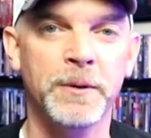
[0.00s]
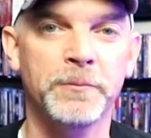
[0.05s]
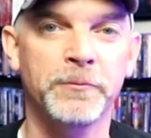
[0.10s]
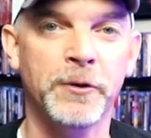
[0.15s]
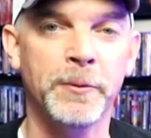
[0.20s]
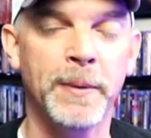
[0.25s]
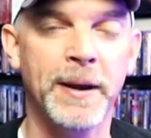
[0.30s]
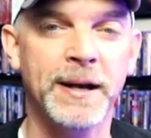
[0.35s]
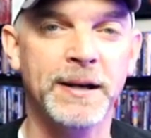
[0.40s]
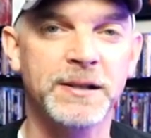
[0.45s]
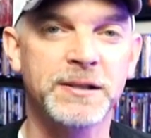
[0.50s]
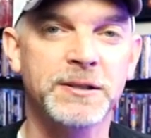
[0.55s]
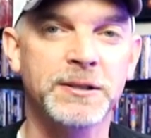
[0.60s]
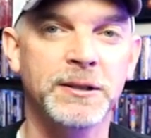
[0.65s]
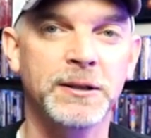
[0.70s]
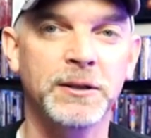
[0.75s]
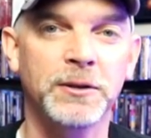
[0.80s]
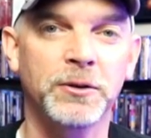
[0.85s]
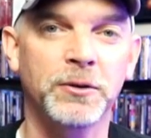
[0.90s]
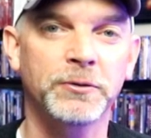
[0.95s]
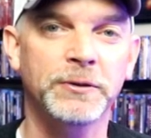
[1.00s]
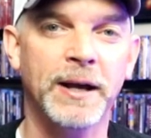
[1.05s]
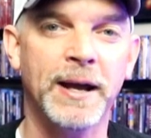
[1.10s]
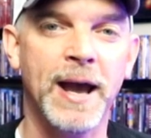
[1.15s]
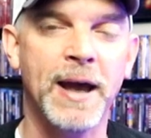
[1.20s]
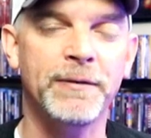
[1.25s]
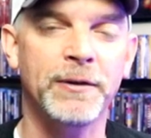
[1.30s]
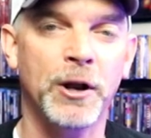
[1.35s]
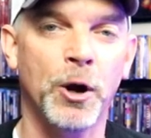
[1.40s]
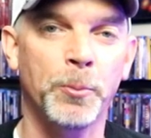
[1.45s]
remained sealed. I
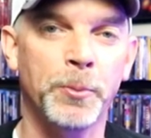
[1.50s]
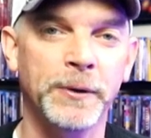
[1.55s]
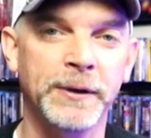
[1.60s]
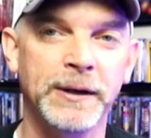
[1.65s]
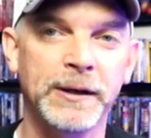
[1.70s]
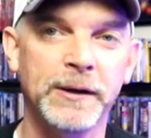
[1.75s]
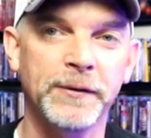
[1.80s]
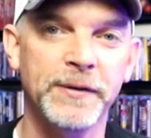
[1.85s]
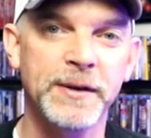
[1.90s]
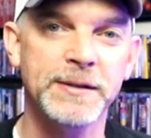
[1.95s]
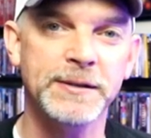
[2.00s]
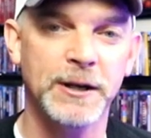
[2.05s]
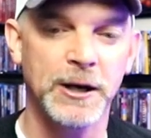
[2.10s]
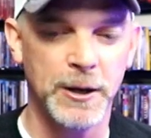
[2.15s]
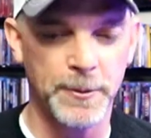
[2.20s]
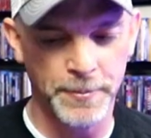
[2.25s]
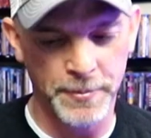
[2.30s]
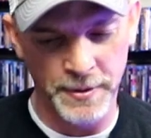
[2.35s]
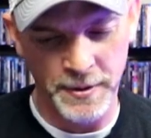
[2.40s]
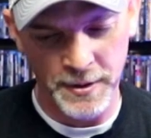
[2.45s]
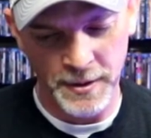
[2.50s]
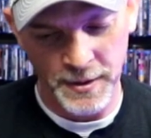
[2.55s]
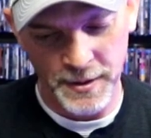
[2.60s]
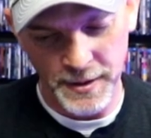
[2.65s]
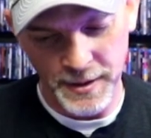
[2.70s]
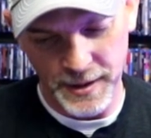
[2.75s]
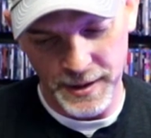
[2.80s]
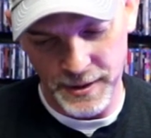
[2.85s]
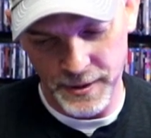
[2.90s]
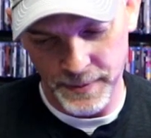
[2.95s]
haven't opened any of these up.
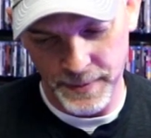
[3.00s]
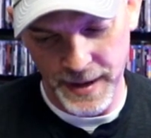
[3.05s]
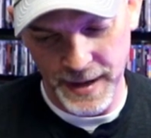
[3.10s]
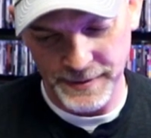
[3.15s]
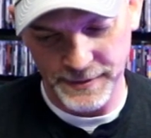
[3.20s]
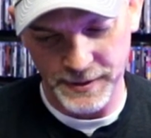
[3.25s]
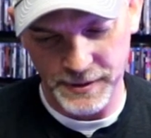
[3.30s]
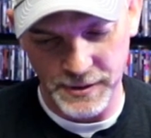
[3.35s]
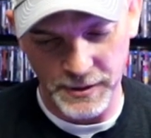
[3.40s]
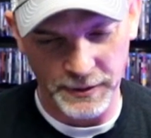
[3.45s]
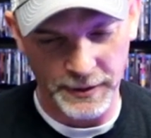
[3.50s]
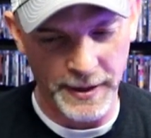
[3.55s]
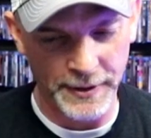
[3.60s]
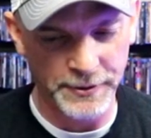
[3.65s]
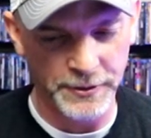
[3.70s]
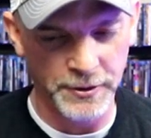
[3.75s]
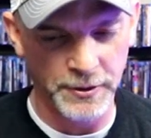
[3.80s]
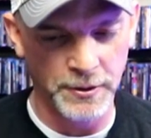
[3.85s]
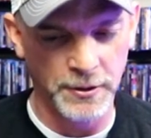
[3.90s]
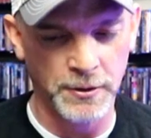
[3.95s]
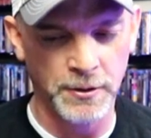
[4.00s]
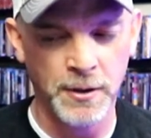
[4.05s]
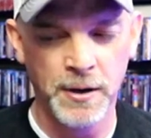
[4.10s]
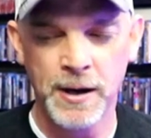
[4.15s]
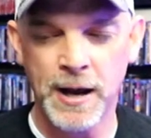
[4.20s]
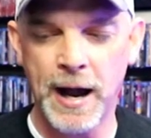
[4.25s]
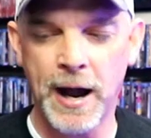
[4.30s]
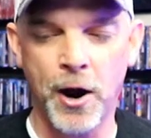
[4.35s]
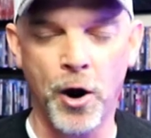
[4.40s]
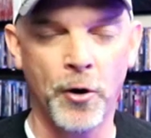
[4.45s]
As a collector,
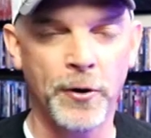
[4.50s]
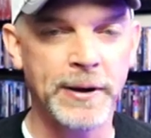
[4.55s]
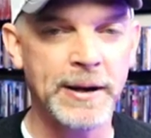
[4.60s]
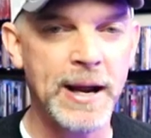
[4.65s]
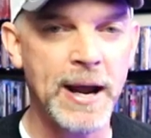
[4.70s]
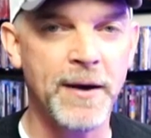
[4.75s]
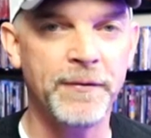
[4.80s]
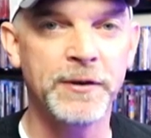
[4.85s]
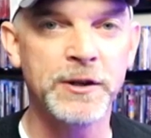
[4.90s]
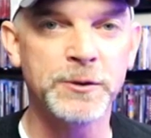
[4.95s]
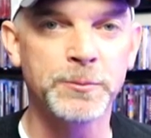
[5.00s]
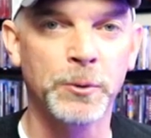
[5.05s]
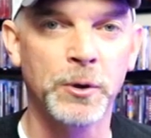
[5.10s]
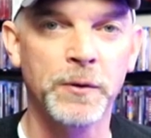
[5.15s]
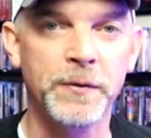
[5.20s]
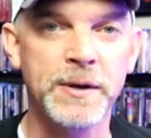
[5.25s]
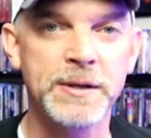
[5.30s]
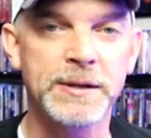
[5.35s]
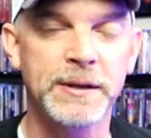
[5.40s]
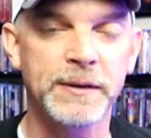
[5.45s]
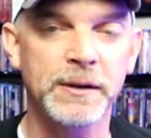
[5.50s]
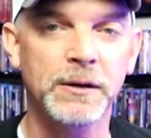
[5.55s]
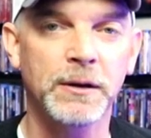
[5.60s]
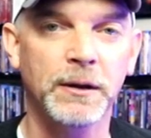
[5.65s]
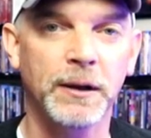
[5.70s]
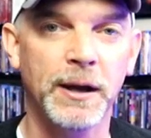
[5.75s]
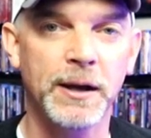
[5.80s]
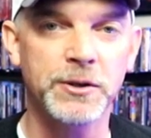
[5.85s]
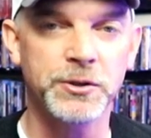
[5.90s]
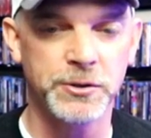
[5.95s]
I already have these movies in the
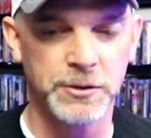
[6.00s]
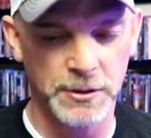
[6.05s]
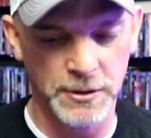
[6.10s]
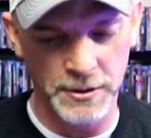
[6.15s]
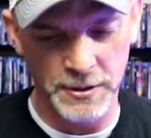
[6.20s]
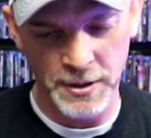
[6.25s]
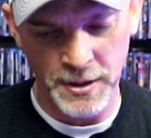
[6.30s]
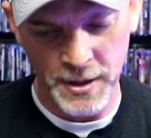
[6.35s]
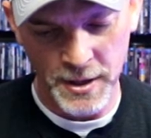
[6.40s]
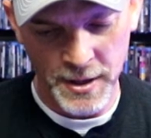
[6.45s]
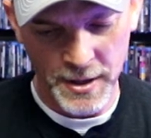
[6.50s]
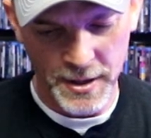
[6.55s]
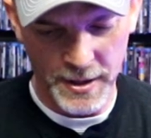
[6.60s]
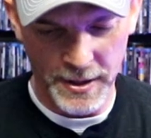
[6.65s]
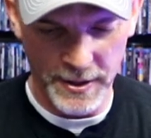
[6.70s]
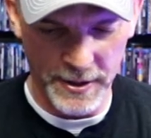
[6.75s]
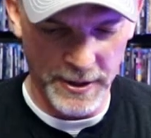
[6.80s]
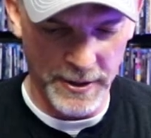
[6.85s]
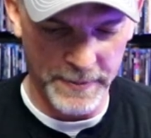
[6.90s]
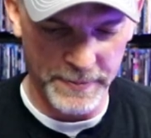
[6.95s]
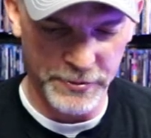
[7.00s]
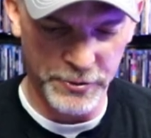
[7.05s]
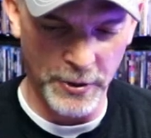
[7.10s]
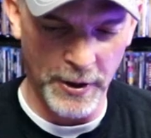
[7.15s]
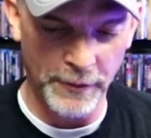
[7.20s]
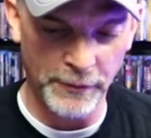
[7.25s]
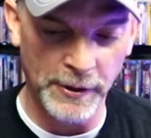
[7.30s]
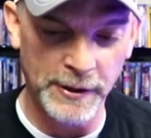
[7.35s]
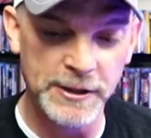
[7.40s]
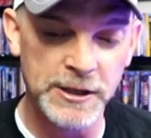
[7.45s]
collection, so
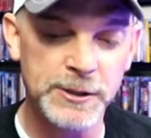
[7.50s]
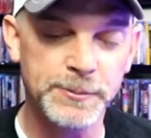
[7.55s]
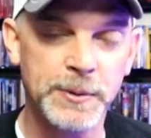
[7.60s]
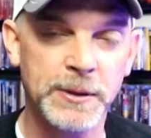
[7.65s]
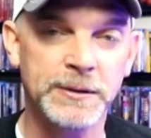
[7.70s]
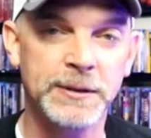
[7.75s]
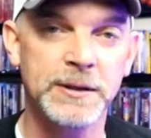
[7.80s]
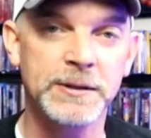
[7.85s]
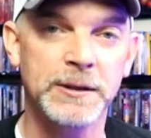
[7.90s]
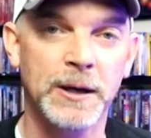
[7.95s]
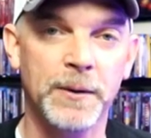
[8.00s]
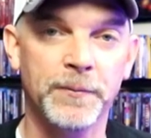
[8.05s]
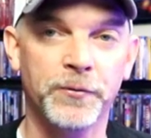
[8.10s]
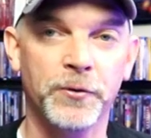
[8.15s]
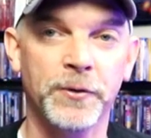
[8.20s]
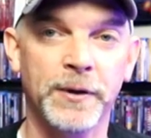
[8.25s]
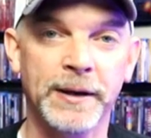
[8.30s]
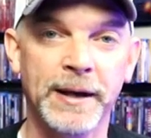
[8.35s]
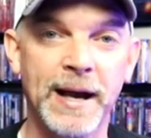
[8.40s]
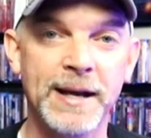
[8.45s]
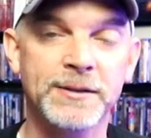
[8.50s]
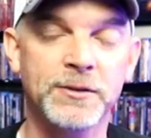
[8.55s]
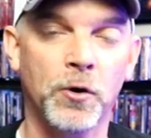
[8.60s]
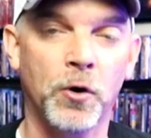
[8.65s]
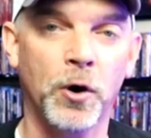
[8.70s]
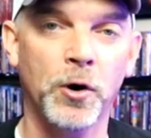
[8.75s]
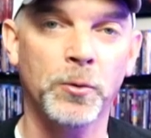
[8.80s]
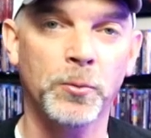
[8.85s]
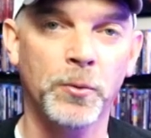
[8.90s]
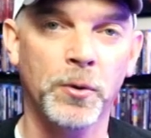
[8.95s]
I really just picked these up for the nice
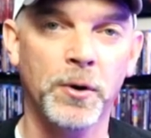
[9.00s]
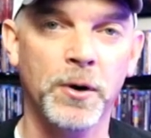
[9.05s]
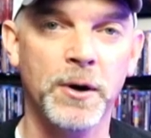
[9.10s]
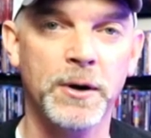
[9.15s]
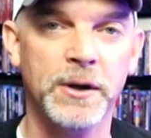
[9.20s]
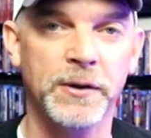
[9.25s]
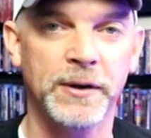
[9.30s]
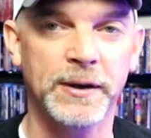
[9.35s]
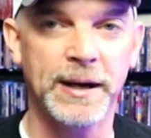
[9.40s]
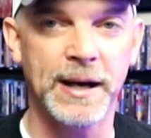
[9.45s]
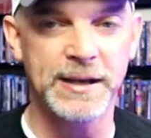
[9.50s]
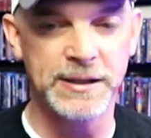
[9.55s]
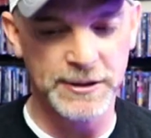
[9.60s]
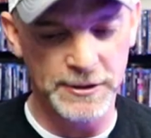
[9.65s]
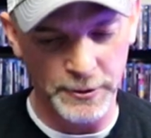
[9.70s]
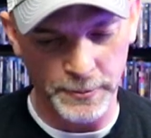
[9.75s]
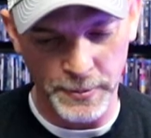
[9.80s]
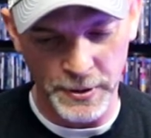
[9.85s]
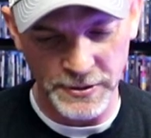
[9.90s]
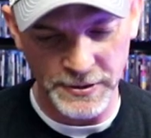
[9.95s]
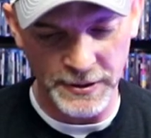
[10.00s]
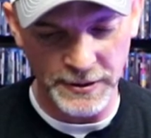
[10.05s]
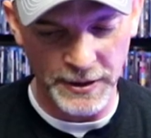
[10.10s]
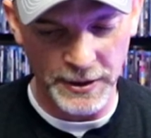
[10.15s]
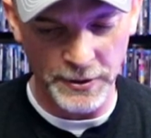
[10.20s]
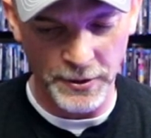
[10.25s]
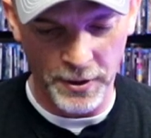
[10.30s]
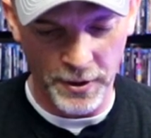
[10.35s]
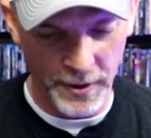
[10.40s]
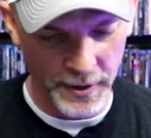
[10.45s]
artwork and the nice steelbooks that
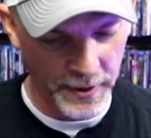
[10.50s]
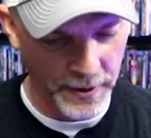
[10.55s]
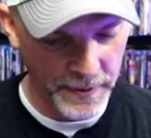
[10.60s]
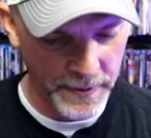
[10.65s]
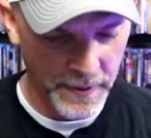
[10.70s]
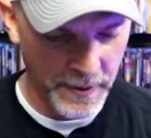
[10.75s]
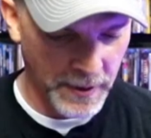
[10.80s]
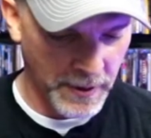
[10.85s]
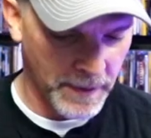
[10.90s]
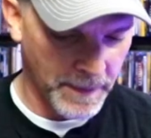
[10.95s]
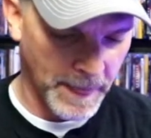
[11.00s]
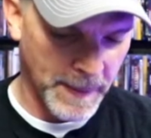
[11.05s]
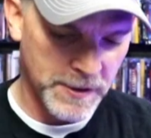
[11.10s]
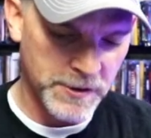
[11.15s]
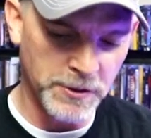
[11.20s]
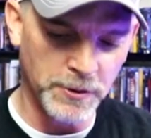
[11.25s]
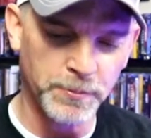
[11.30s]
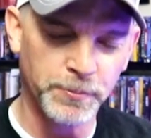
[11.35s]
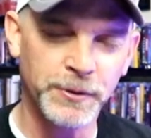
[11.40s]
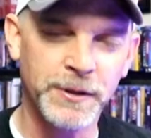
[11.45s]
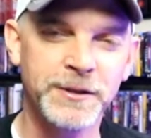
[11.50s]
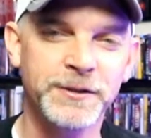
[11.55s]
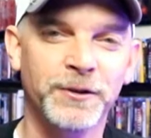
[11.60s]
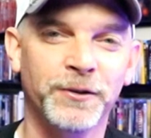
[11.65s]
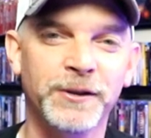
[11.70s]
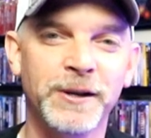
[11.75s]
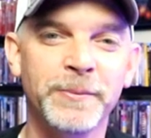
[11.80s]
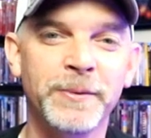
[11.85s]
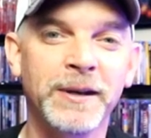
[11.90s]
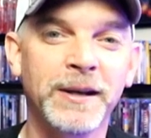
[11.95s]
they are. So please
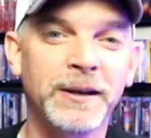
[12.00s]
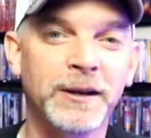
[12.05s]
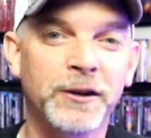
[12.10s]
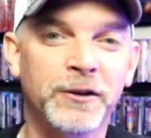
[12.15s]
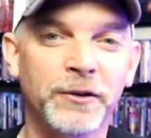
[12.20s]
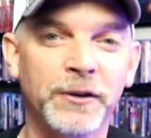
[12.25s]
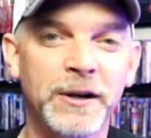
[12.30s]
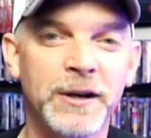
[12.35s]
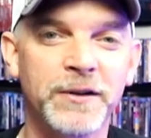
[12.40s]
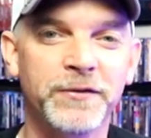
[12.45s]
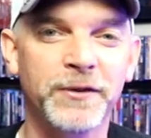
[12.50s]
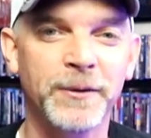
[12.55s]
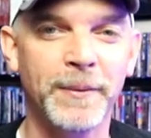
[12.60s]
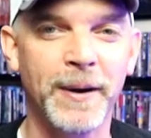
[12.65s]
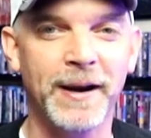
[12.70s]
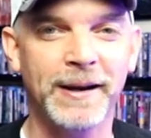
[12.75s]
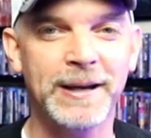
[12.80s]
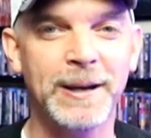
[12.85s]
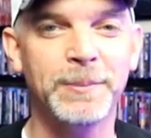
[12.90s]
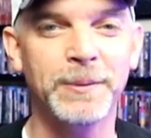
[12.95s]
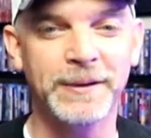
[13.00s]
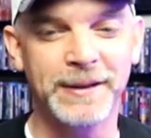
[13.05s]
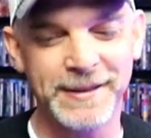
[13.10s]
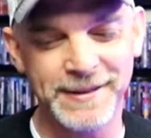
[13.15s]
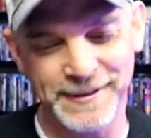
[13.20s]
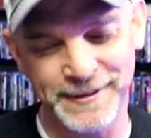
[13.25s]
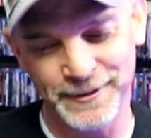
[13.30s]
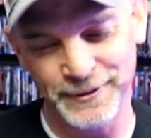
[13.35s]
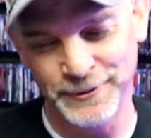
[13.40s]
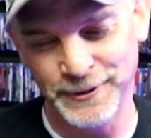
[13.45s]
don't give me any grief about keeping
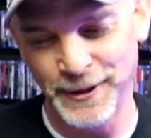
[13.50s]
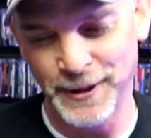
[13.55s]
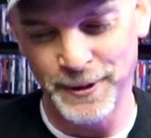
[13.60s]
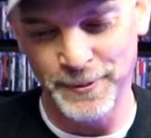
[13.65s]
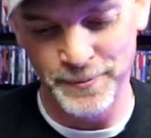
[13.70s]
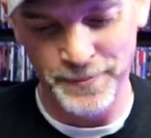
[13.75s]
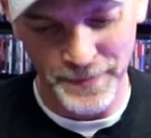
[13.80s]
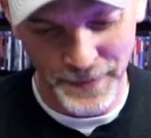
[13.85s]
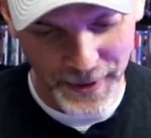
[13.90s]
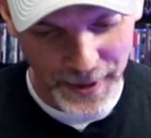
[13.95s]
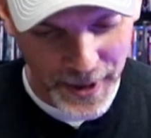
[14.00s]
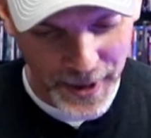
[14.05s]
these sealed up.